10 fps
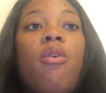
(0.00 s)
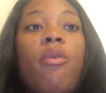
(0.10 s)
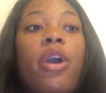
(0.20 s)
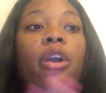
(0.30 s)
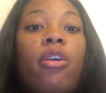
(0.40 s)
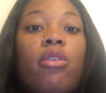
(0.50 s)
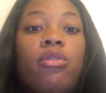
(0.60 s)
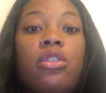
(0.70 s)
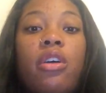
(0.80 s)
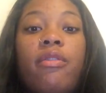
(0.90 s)
what her
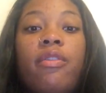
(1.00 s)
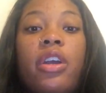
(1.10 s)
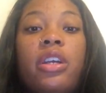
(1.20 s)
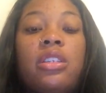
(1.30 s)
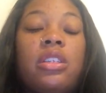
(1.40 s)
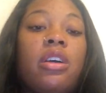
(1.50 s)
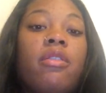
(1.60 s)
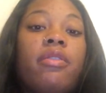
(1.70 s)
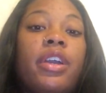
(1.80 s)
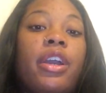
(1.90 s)
goals are for
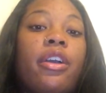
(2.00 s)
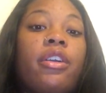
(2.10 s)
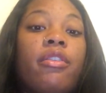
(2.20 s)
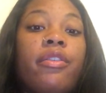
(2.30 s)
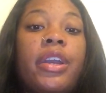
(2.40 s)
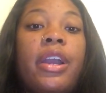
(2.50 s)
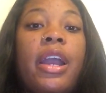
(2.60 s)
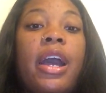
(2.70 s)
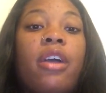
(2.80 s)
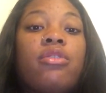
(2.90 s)
herself and her career
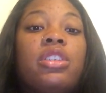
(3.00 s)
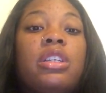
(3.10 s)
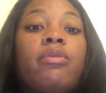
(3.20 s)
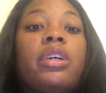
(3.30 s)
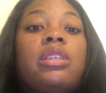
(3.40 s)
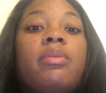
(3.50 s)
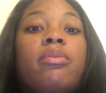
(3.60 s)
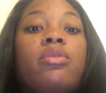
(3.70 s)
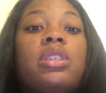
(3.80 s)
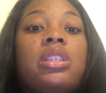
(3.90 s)
and how she wants
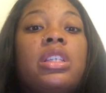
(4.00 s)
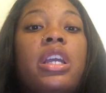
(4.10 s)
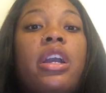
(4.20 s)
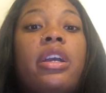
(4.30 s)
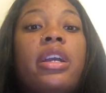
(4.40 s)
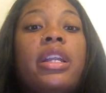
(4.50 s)
people to see her,